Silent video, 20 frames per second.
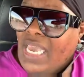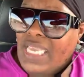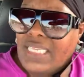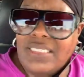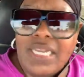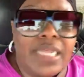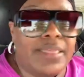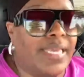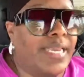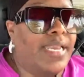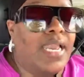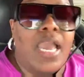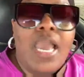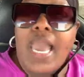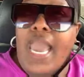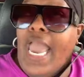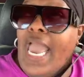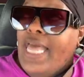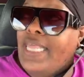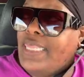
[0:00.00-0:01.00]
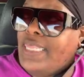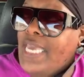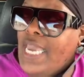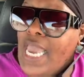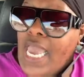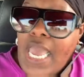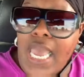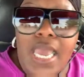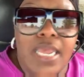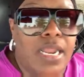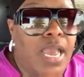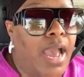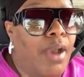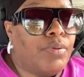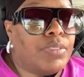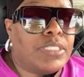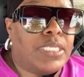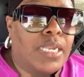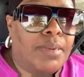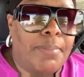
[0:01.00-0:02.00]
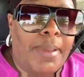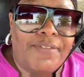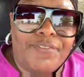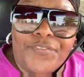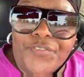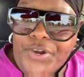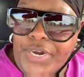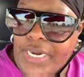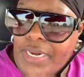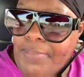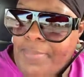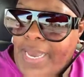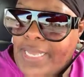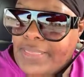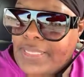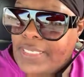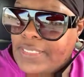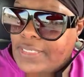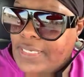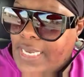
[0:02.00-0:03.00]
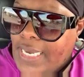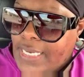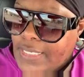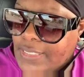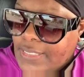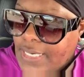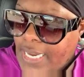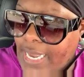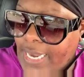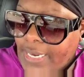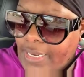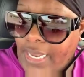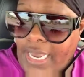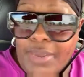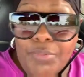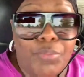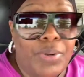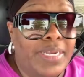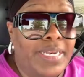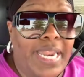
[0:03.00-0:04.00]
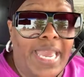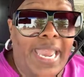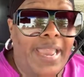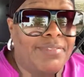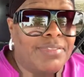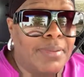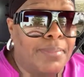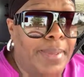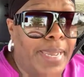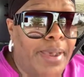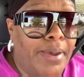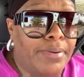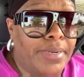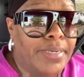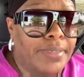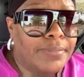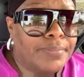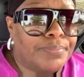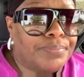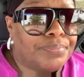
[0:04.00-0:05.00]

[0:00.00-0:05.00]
It's nothing. And then I was telling my friend about this last night, and we laughed about it.